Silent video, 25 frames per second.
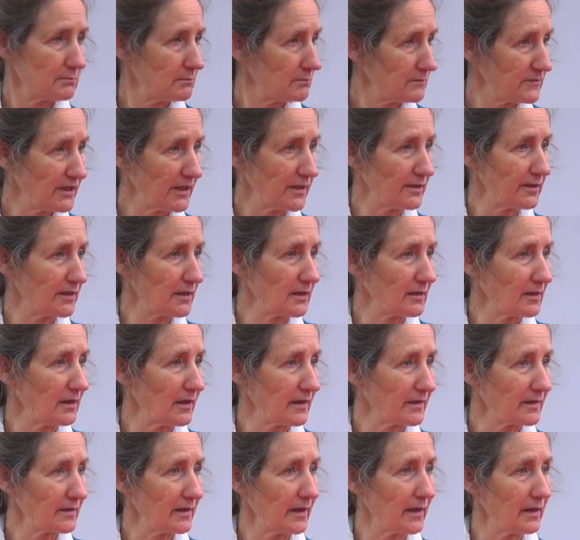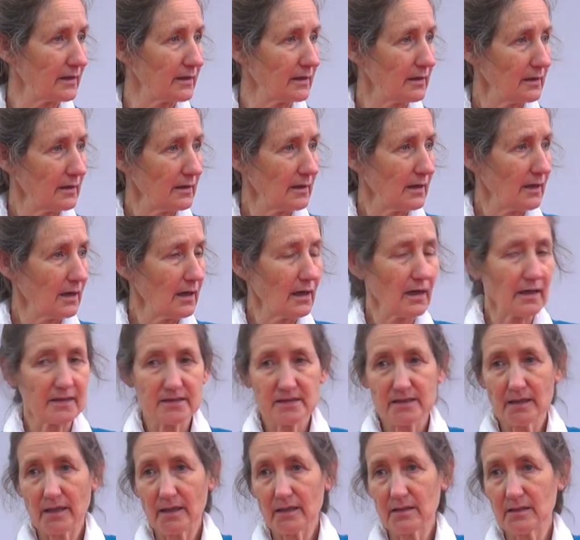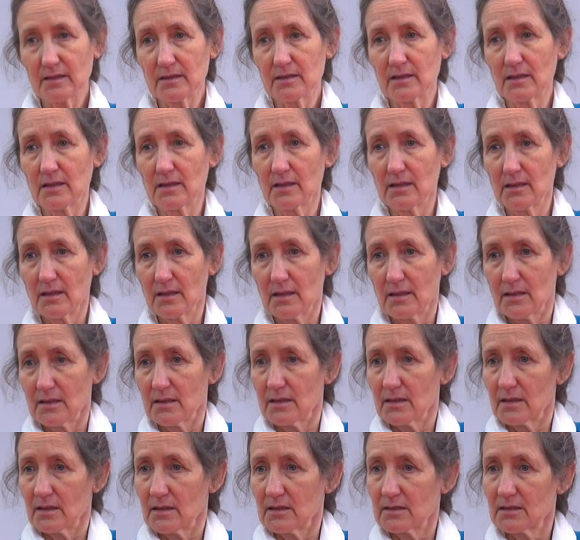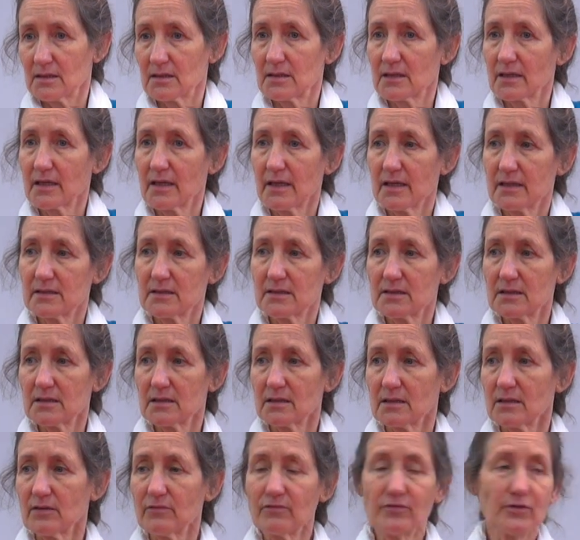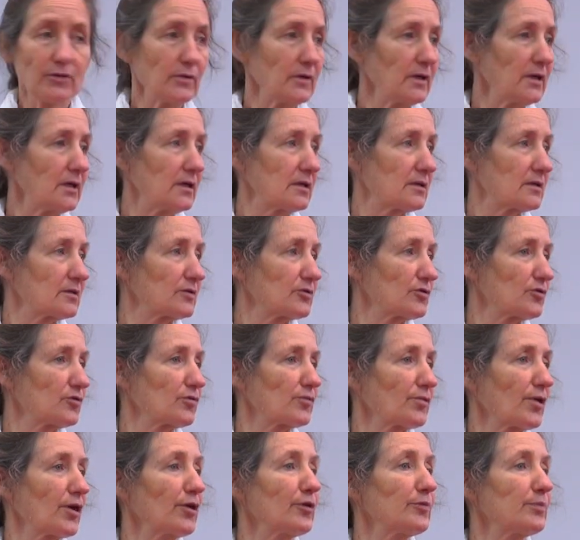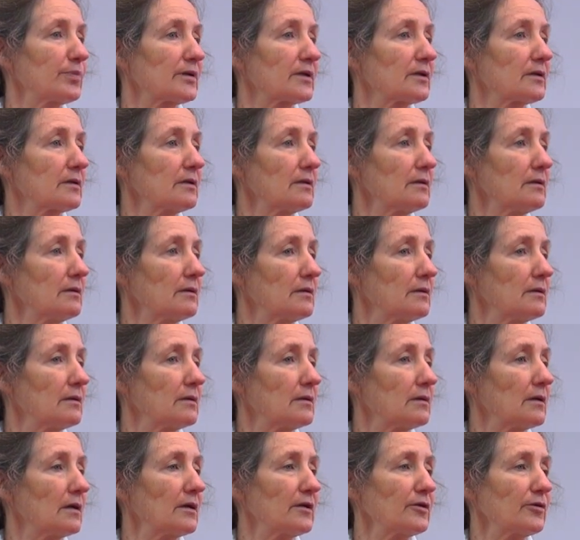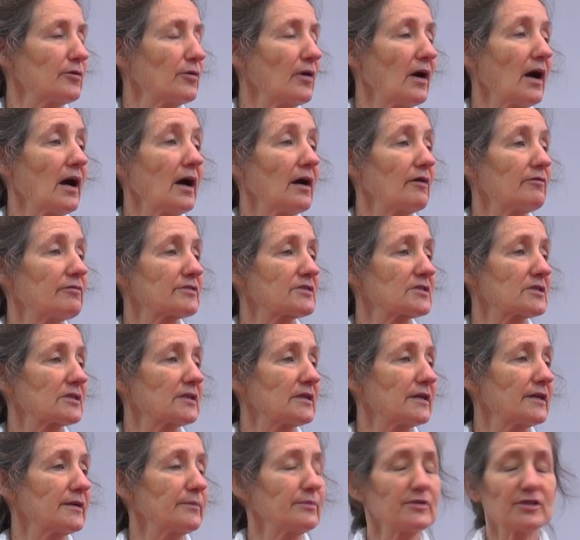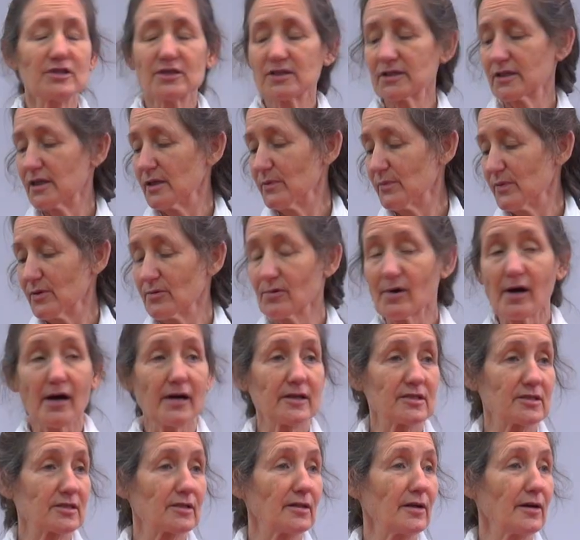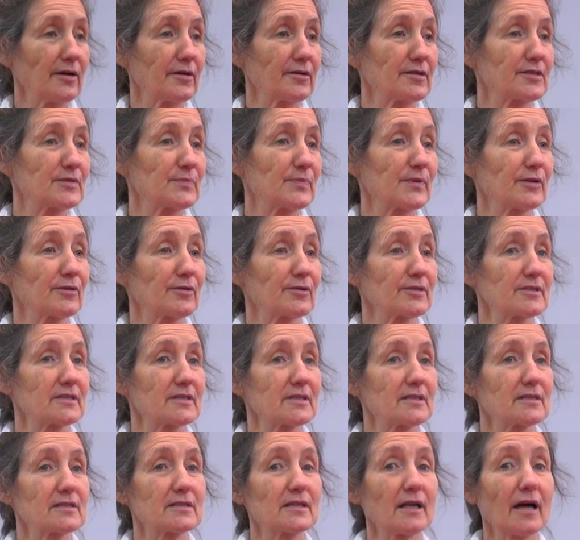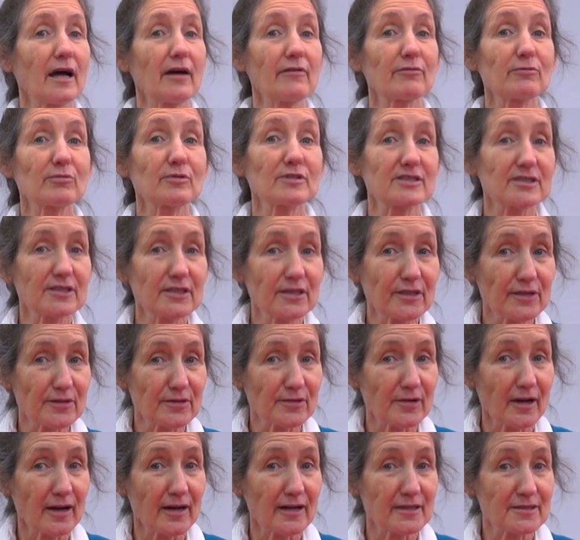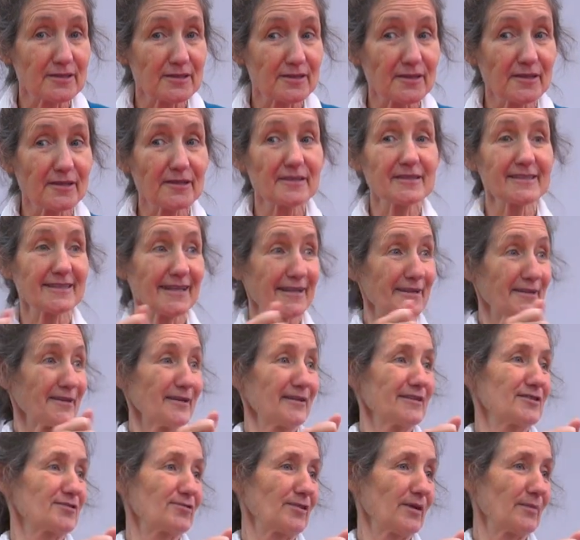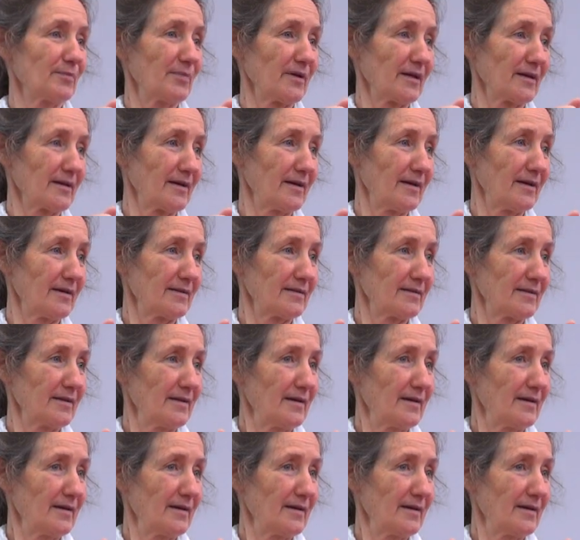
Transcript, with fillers: Tending like that. I say to the guest, if you hear the door open and you're half asleep, just keep your eyes closed because the staff will see your eyes closed and go straight back out.